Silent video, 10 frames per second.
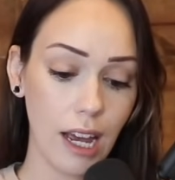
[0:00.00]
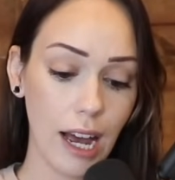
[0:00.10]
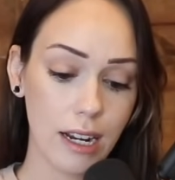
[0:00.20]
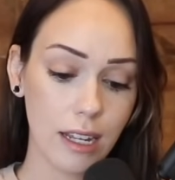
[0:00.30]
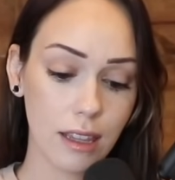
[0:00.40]

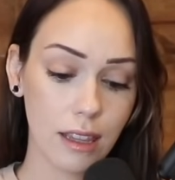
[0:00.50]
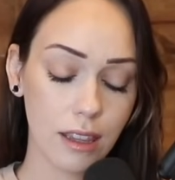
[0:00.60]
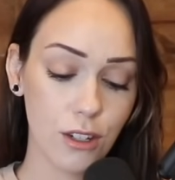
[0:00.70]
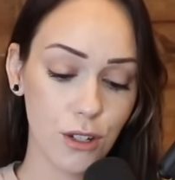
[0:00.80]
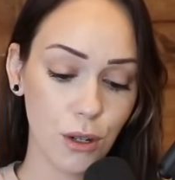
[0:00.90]
adding
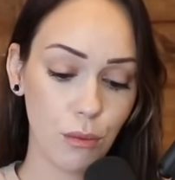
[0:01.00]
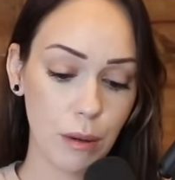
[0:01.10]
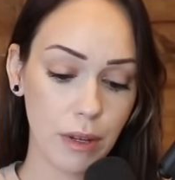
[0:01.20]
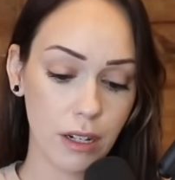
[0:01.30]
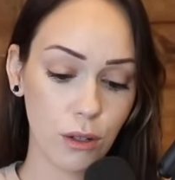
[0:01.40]
the two
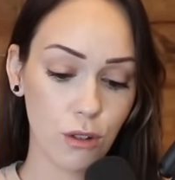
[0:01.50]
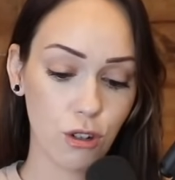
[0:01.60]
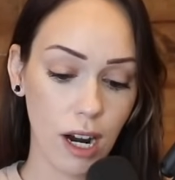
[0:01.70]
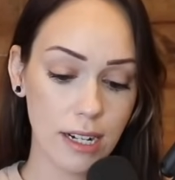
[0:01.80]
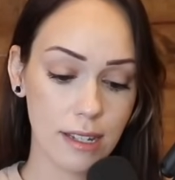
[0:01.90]
women who
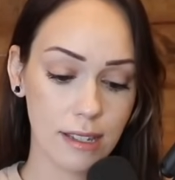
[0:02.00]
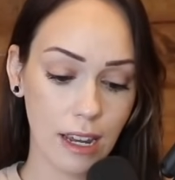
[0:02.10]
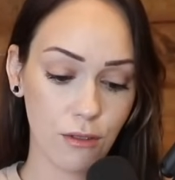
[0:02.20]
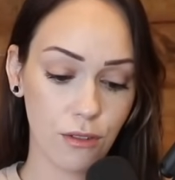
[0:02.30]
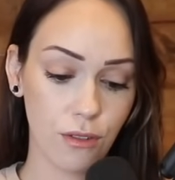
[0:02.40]
tried to
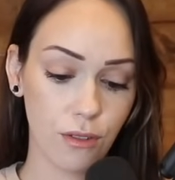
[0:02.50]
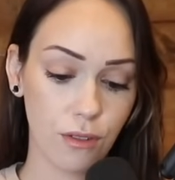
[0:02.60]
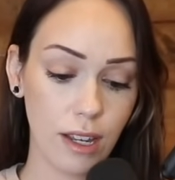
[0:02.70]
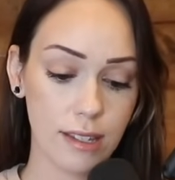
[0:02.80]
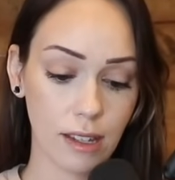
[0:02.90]
save
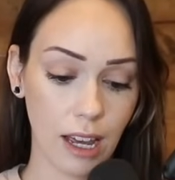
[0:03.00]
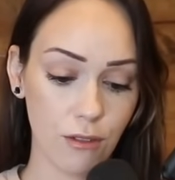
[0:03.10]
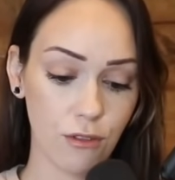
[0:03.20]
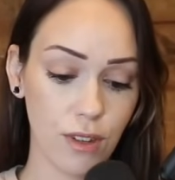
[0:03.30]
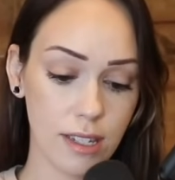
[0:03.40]
his
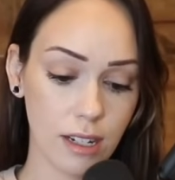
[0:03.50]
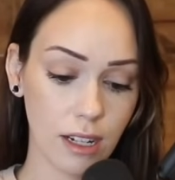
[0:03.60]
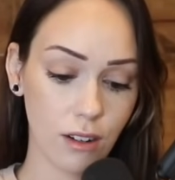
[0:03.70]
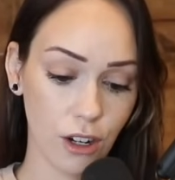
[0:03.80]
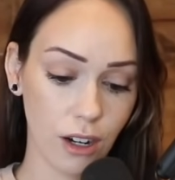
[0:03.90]
life
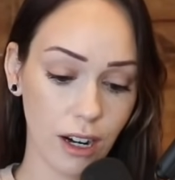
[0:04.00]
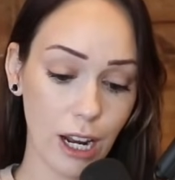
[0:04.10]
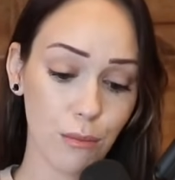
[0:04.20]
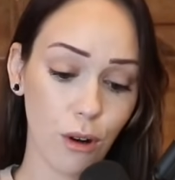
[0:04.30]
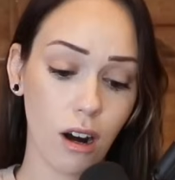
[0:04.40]
visited her
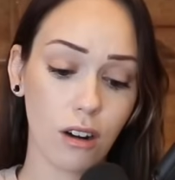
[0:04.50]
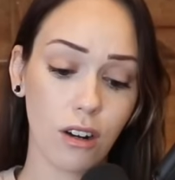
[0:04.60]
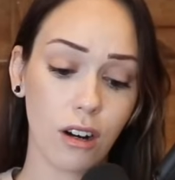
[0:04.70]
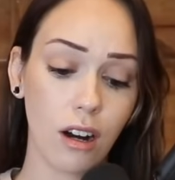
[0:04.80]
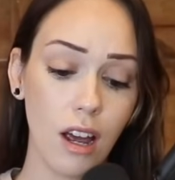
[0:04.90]
and brought
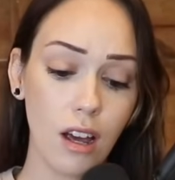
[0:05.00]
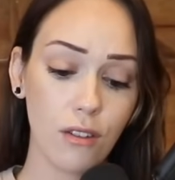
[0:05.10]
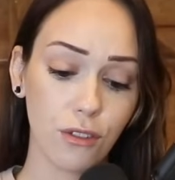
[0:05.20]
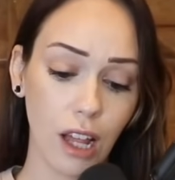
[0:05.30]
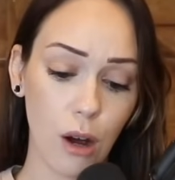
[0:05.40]
her
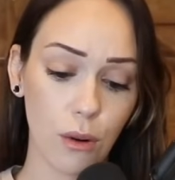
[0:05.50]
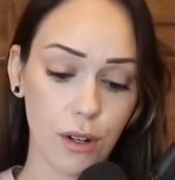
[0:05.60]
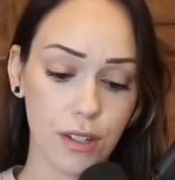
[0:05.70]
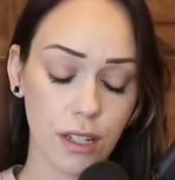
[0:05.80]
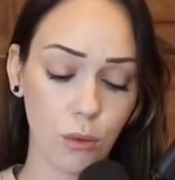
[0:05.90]

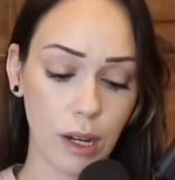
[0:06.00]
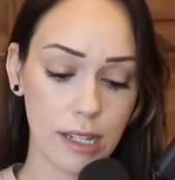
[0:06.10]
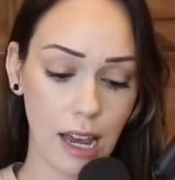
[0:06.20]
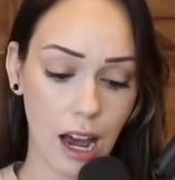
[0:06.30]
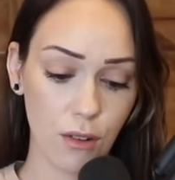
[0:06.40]
flowers in the
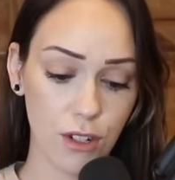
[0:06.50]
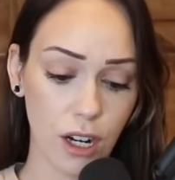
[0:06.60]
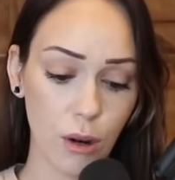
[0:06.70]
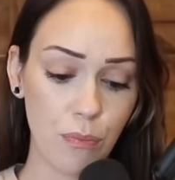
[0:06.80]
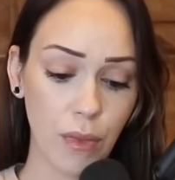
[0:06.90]
weeks
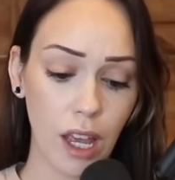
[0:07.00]
after.